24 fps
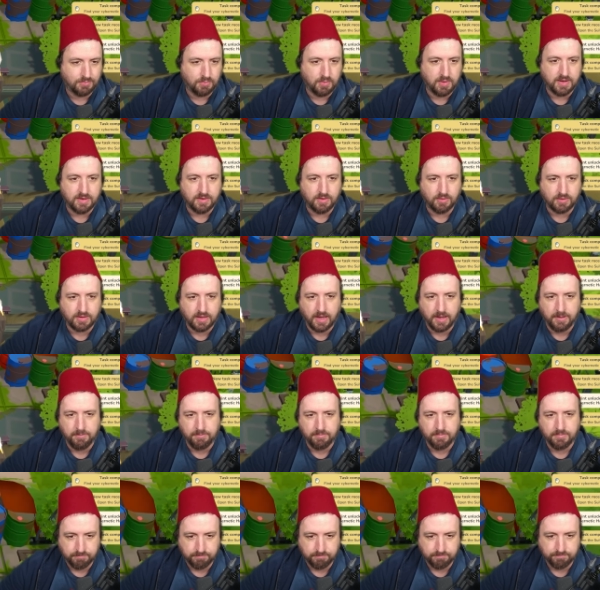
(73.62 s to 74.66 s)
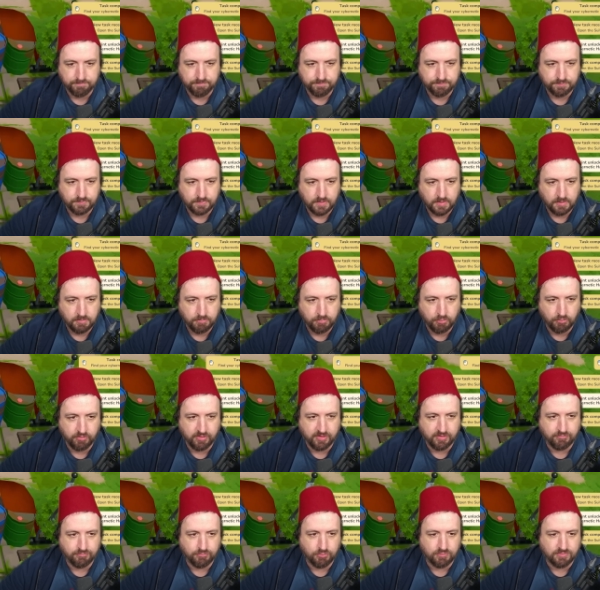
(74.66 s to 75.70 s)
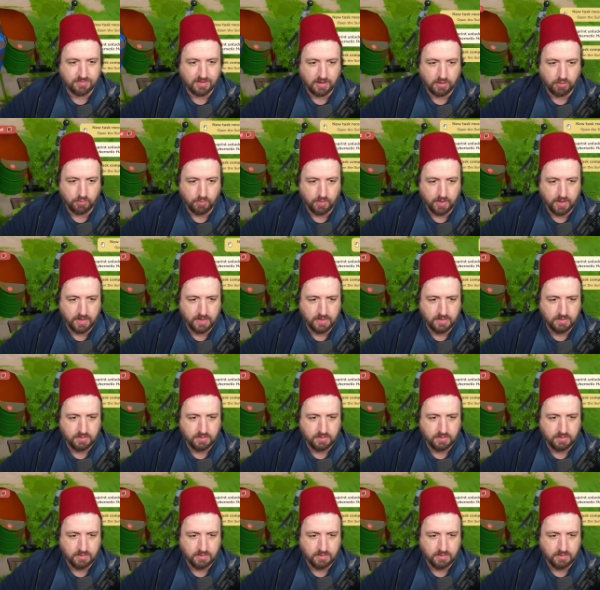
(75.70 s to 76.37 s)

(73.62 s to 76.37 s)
Wait, okay. Pull these roots out of the way.